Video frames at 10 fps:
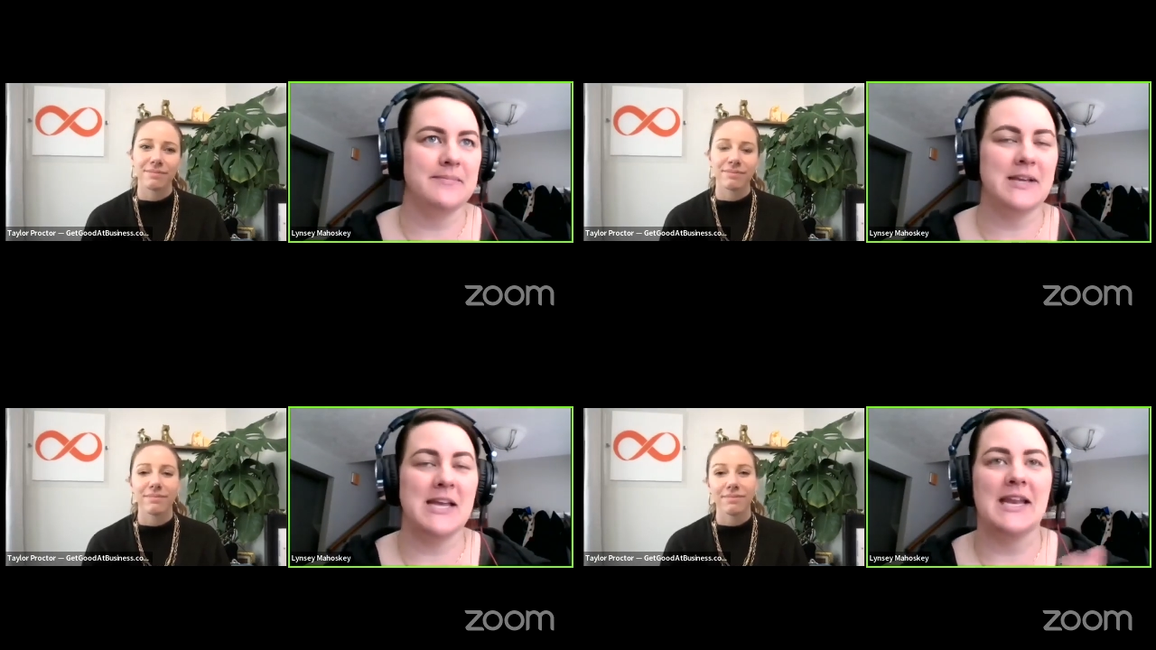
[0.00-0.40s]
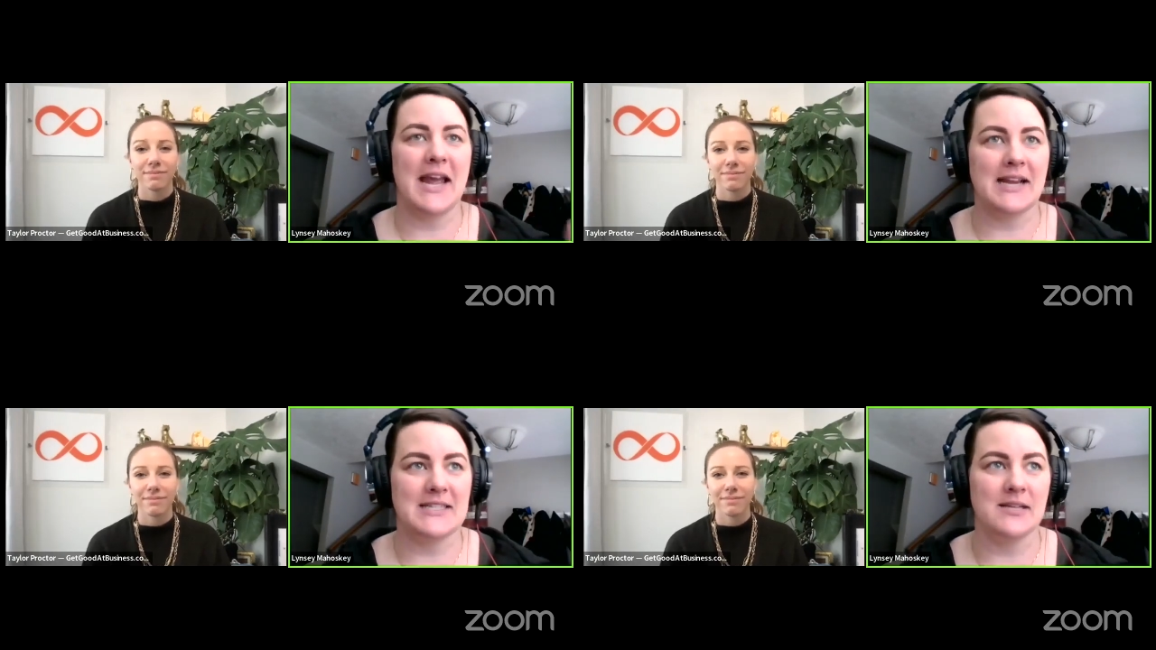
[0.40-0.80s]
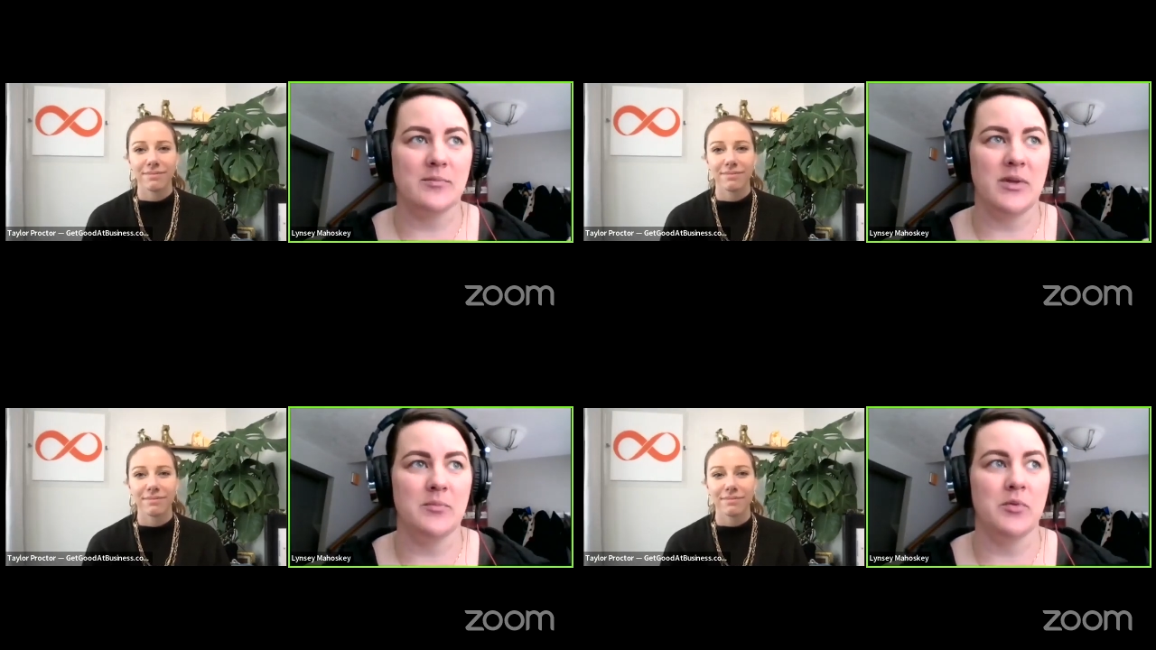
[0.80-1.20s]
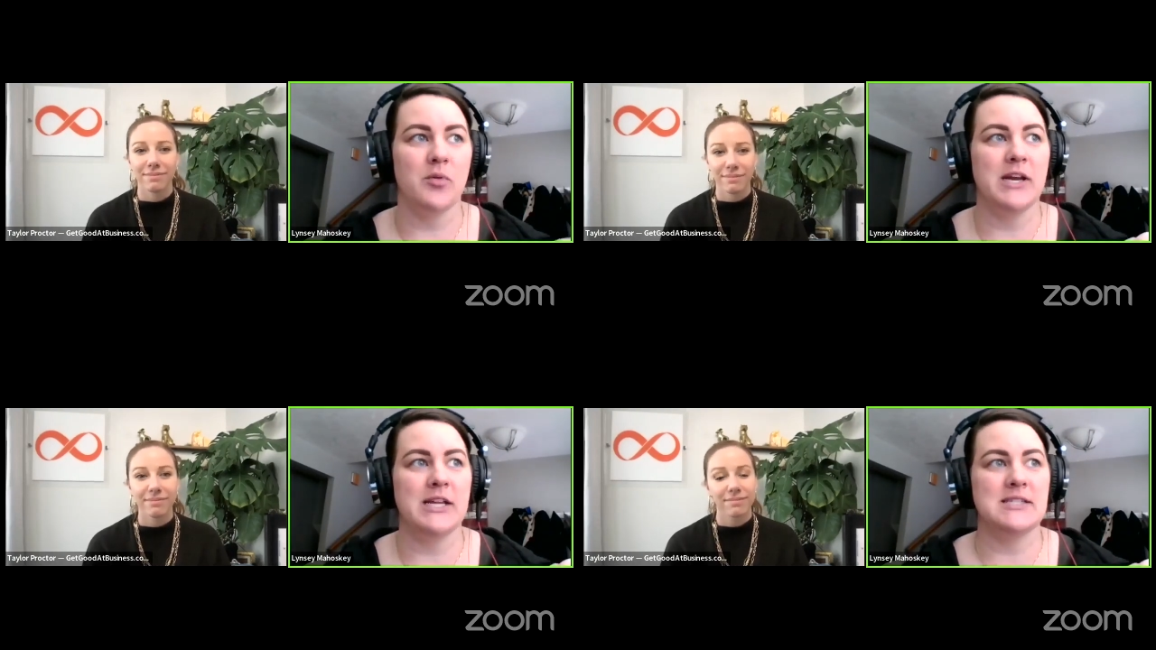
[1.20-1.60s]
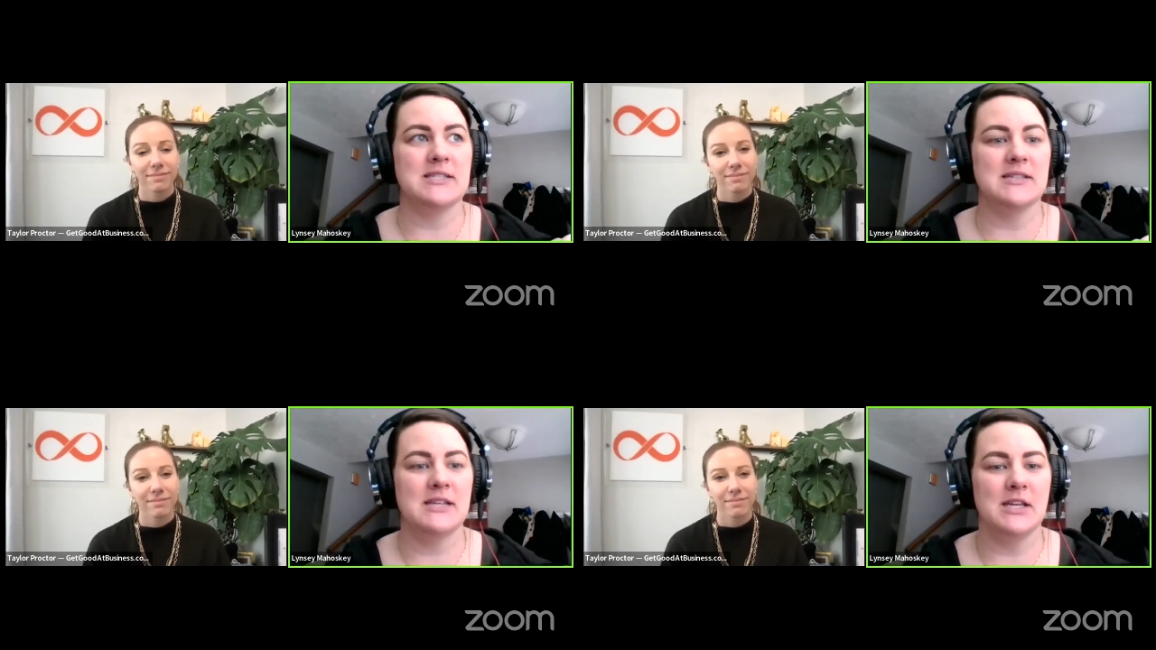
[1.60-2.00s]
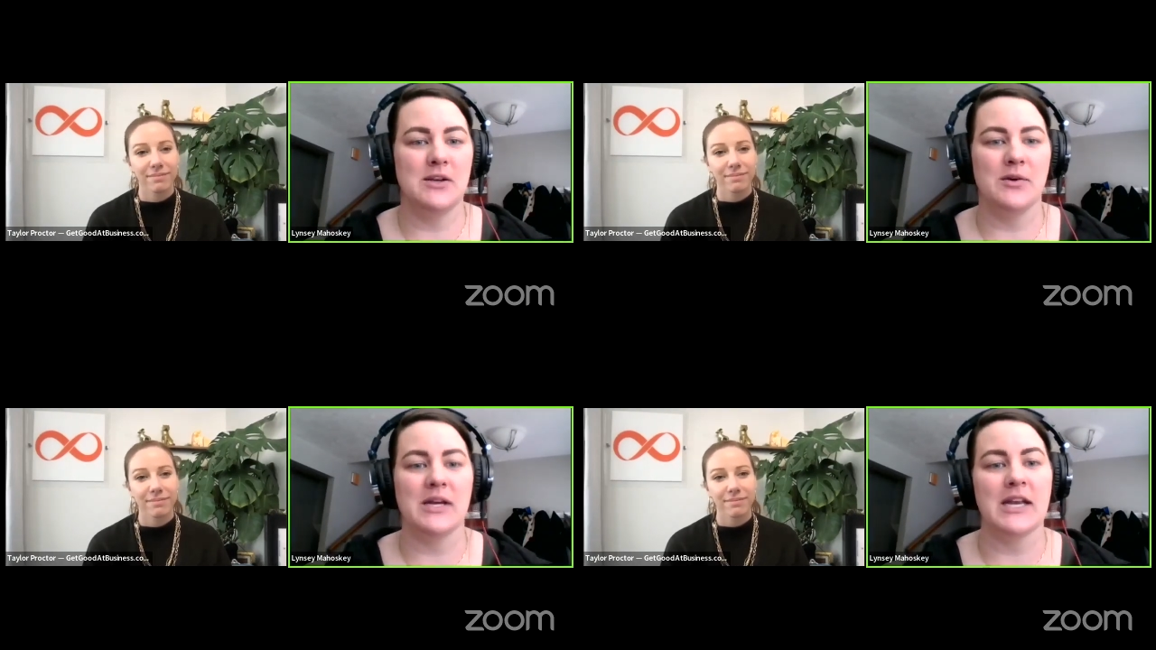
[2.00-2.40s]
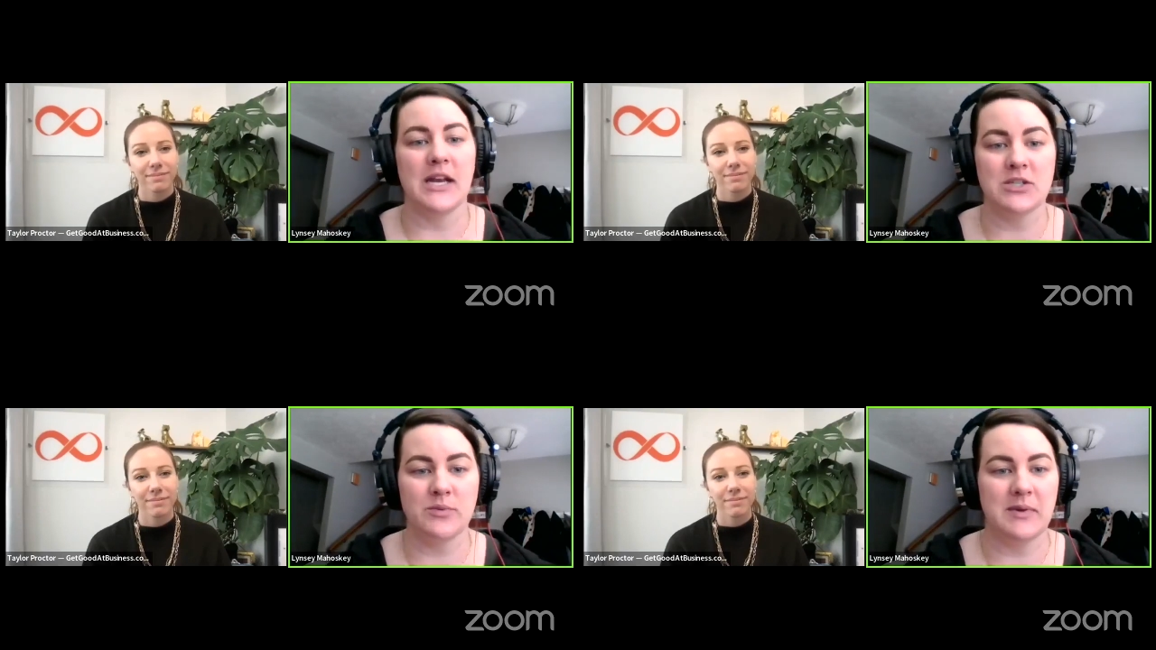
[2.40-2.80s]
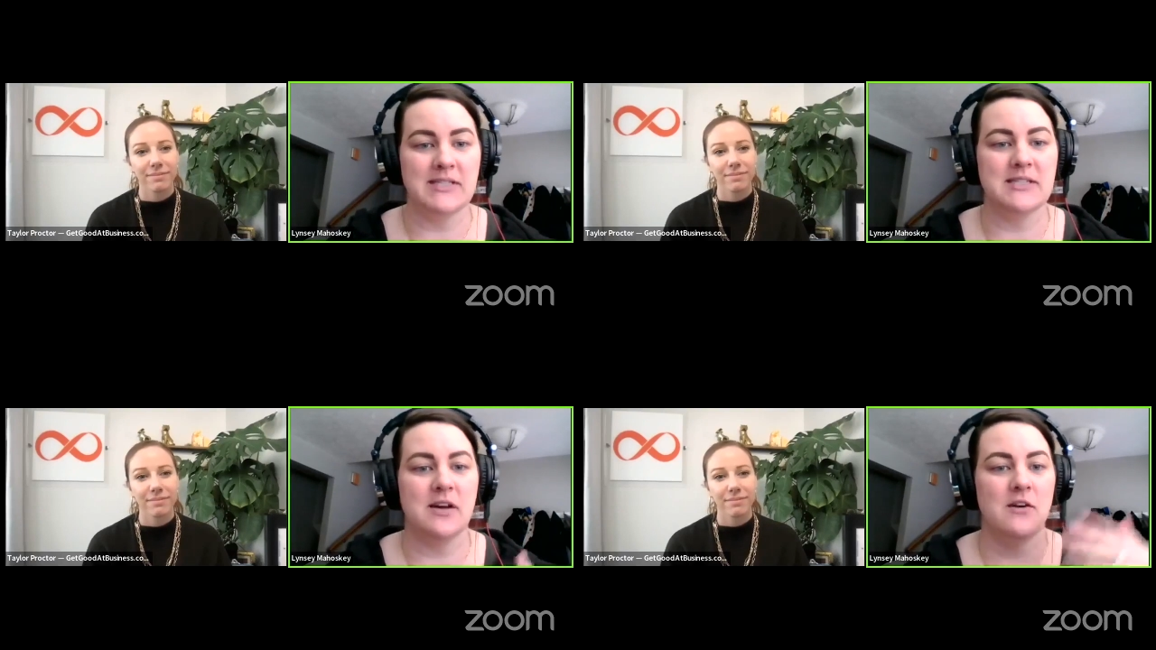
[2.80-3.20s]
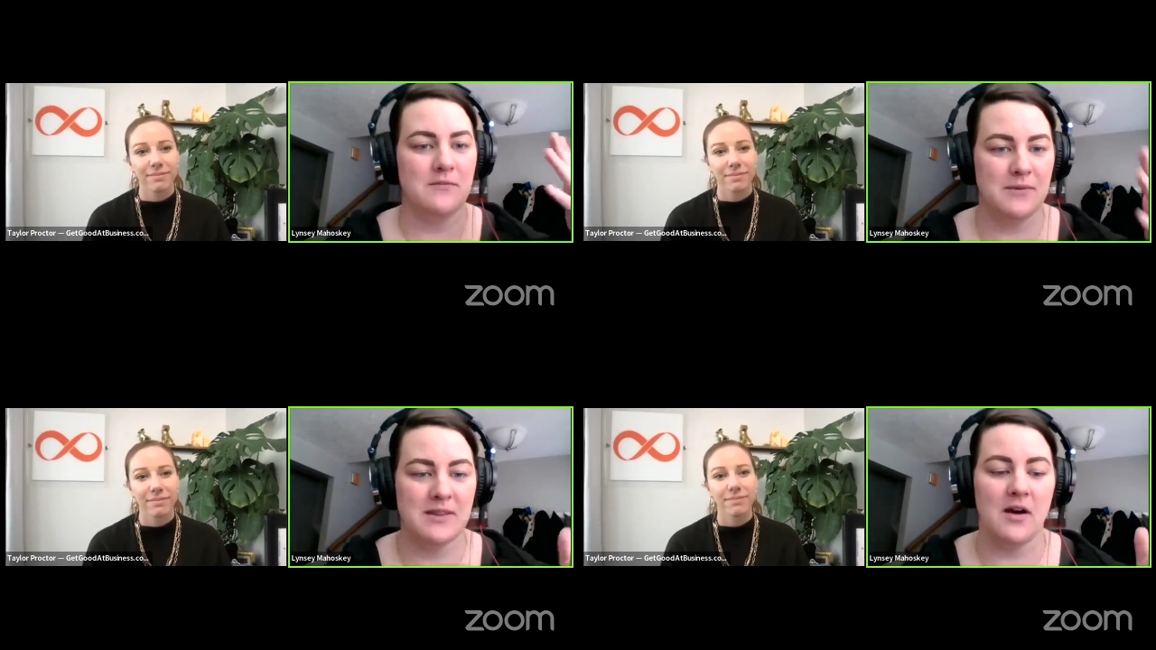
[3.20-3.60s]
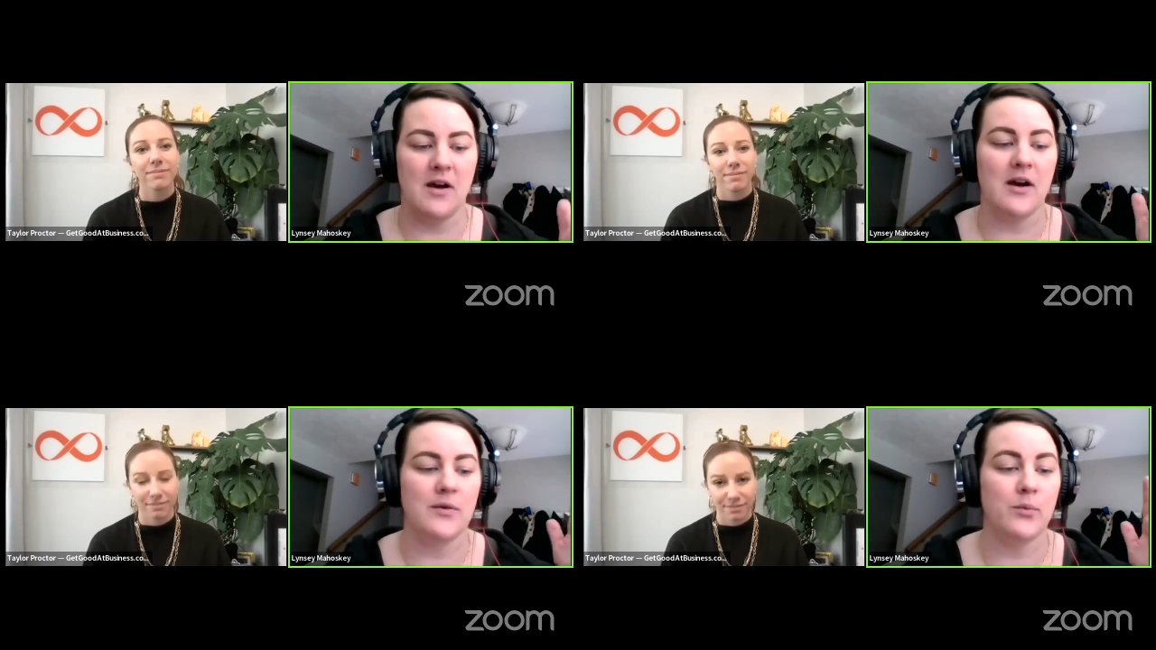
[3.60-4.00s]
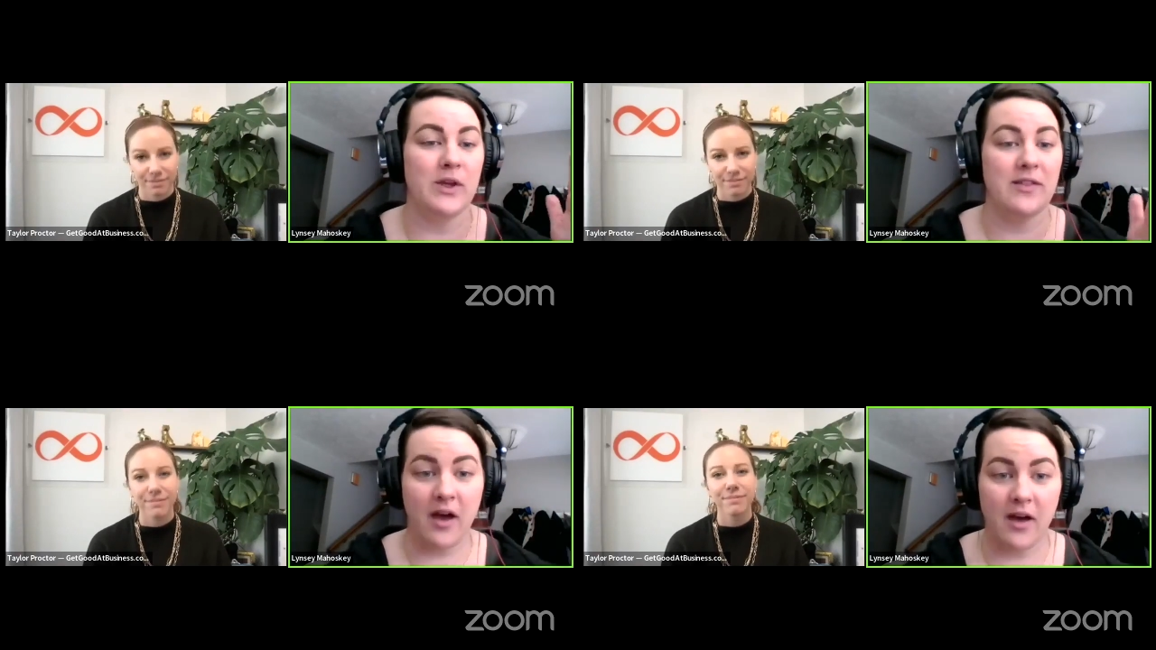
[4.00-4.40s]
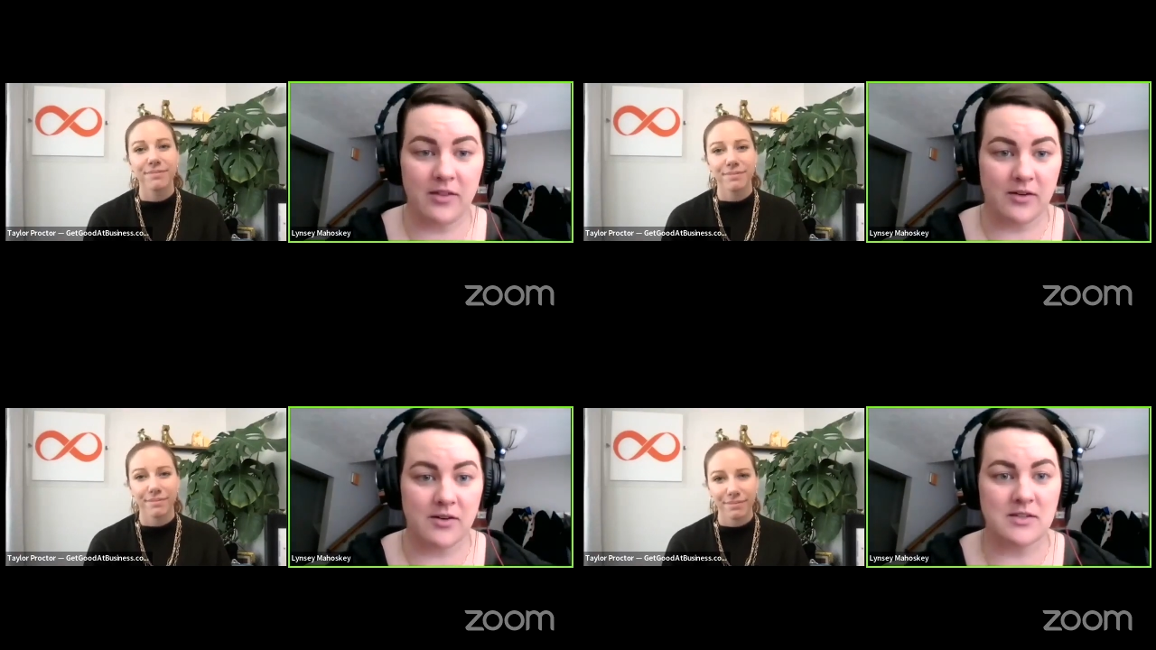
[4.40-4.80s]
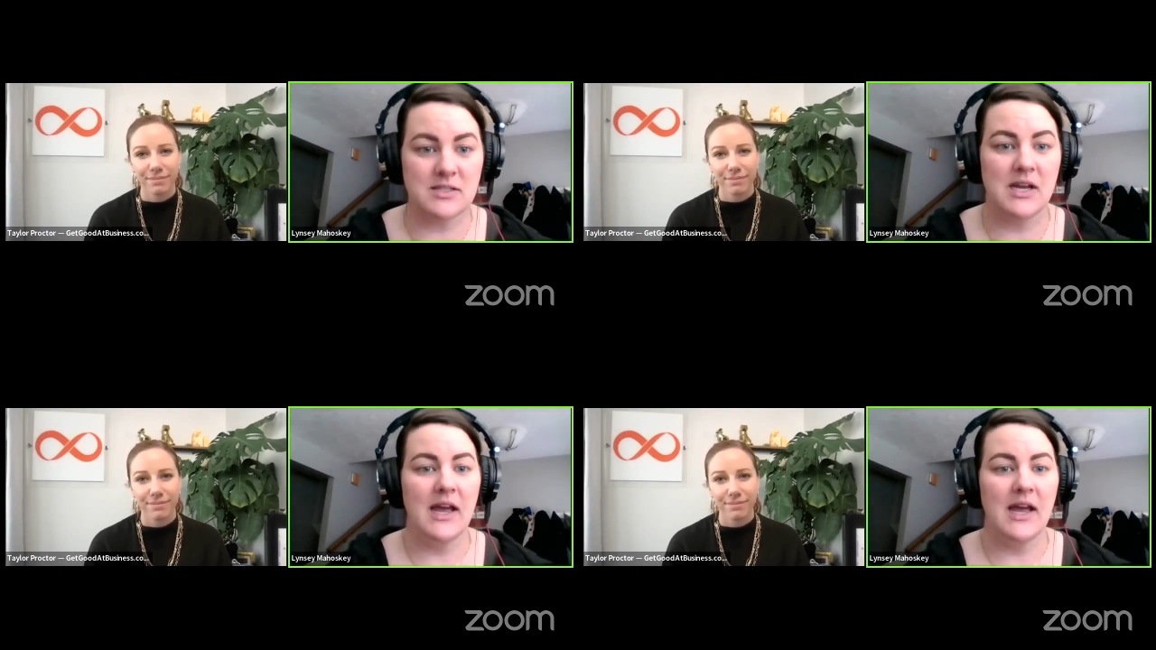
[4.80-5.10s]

Speaker 1: connecting people, but it's, you know, a connection with myself, with God, with others,